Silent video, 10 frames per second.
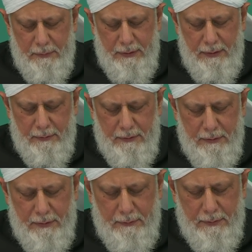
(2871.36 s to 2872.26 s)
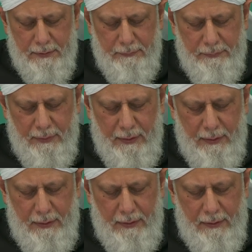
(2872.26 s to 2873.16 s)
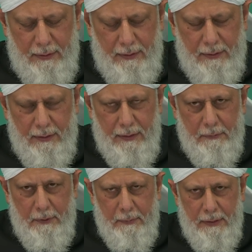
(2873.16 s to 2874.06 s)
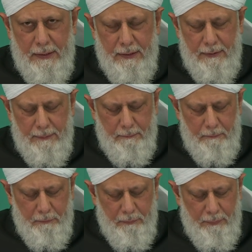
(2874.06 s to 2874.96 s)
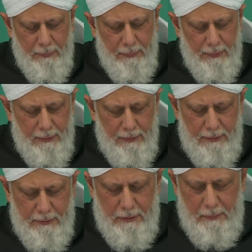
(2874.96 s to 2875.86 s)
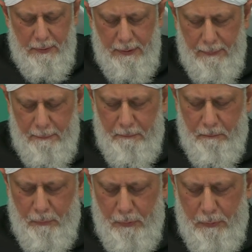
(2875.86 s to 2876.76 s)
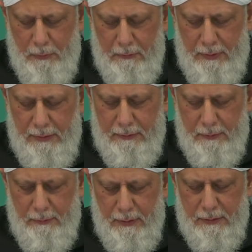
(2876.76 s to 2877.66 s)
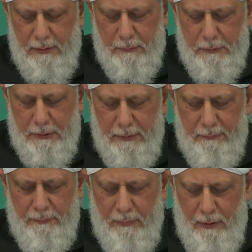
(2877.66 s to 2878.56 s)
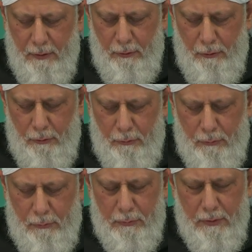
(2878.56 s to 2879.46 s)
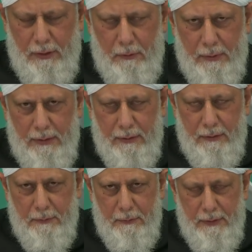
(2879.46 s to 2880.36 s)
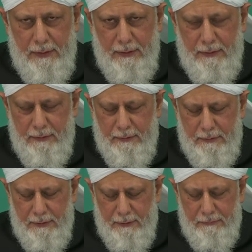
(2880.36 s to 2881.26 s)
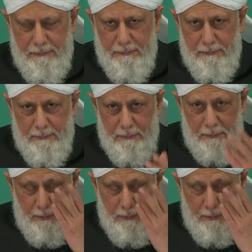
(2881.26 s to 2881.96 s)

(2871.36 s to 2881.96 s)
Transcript: But despite this, if someone asks for directions, then they should be guided accordingly. It is not necessary that only those who are assigned this duty should inform others.